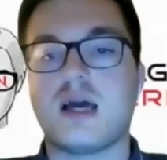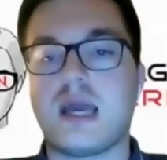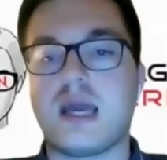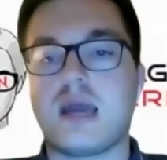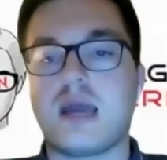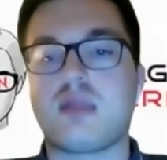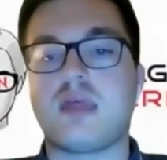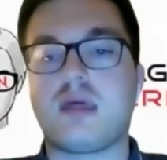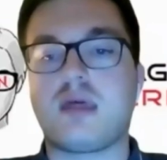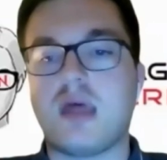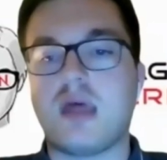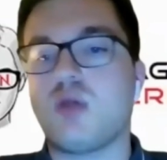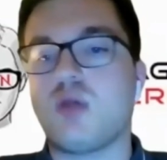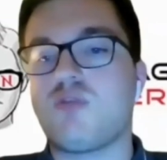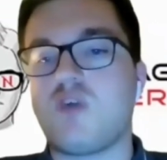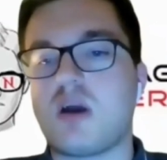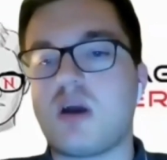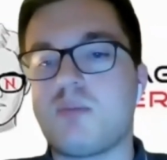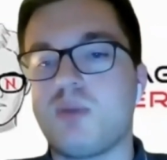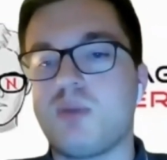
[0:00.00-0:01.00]
it sounds
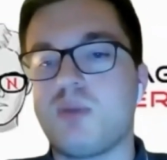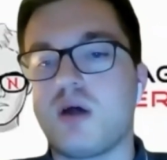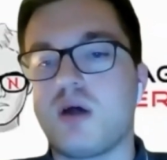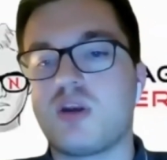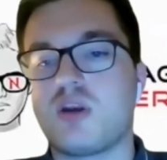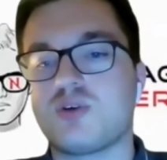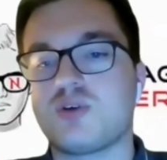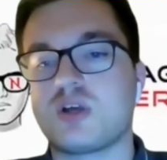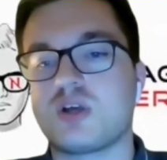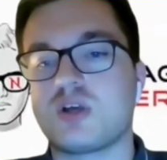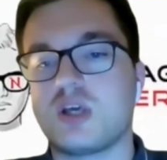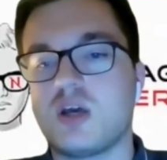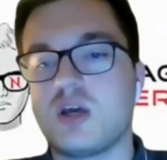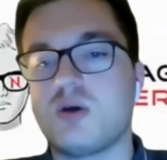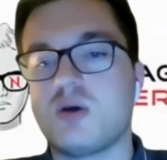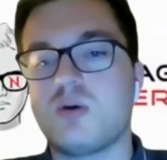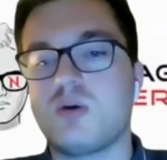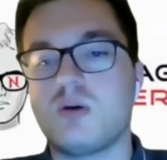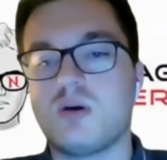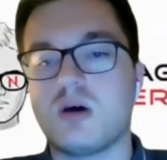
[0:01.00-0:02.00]
very personal to
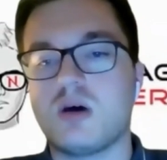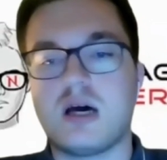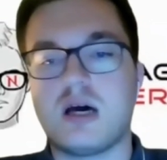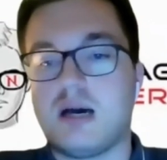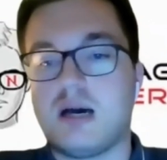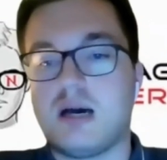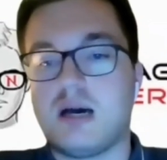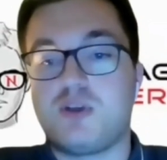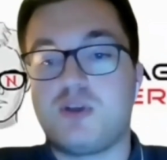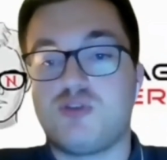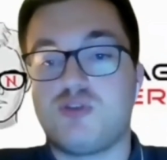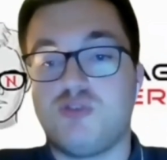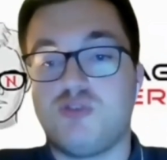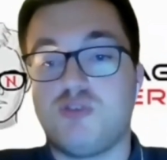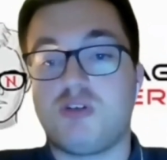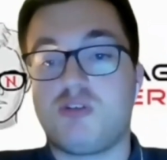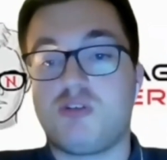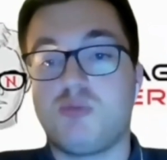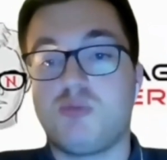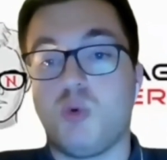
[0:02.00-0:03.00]
you. I mean,
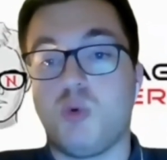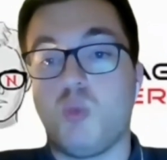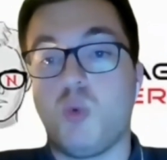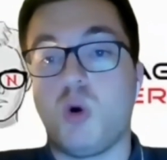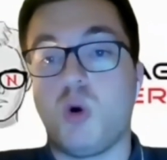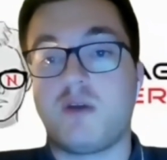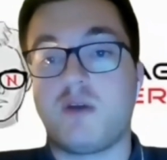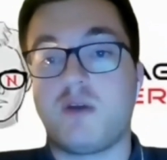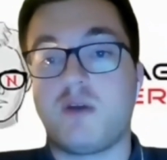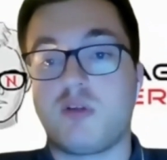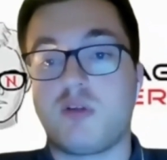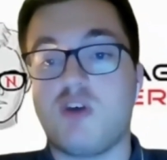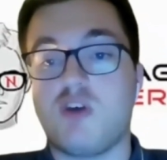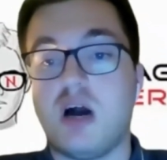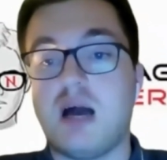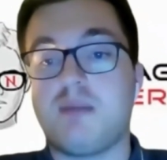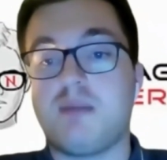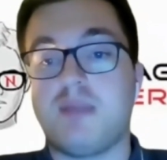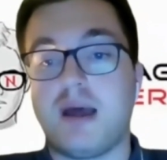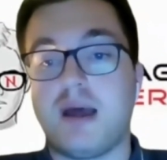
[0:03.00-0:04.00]
just what you
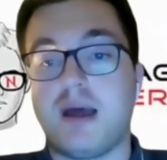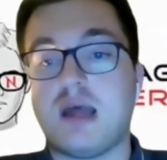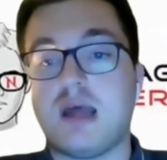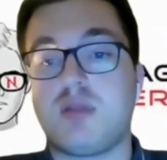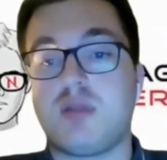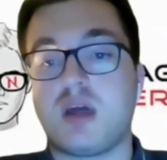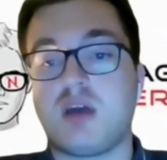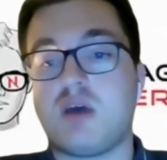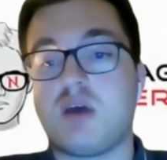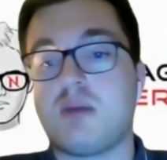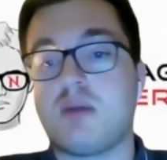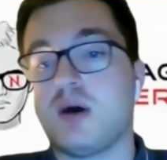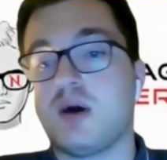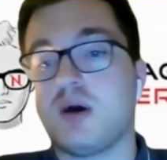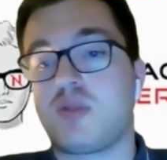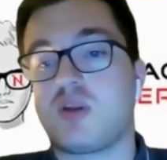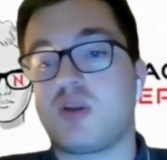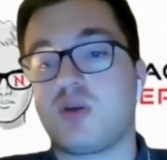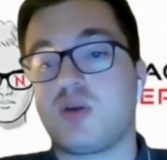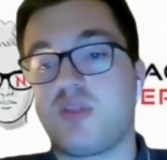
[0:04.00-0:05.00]
described, it sounds like a very
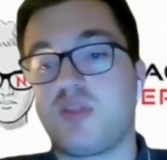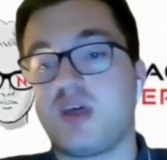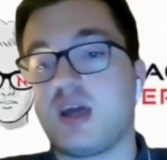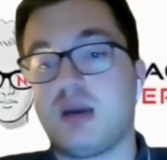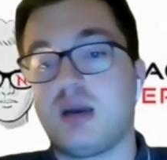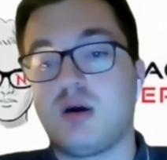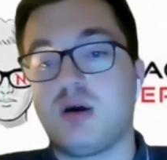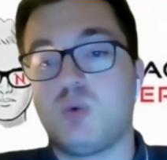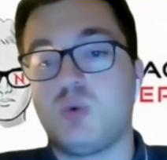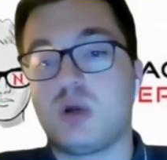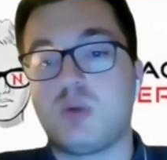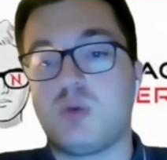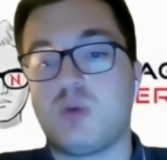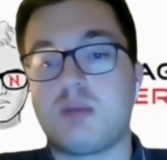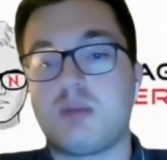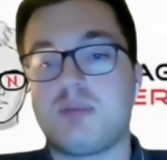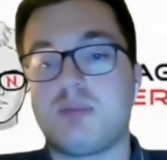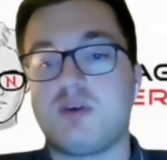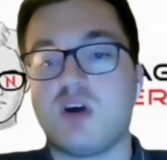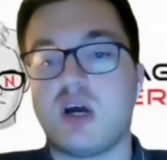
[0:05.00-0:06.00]
personal thing. Would I be
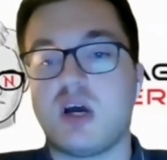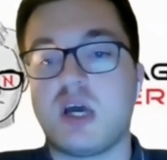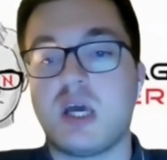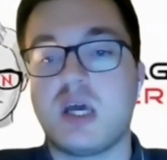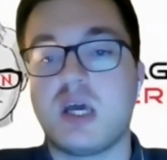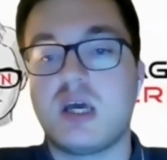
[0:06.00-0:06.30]
right?